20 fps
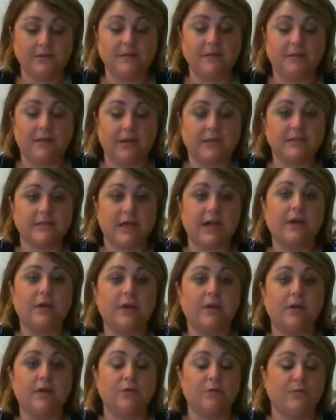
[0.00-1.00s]
So that's how
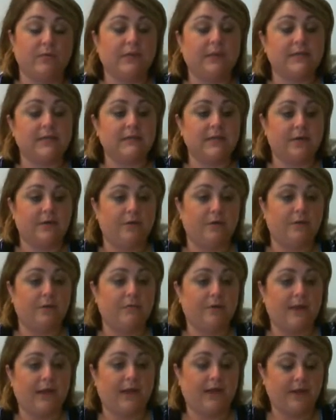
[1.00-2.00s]
you can really tell
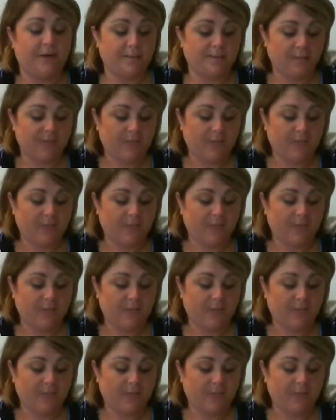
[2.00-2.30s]
with that.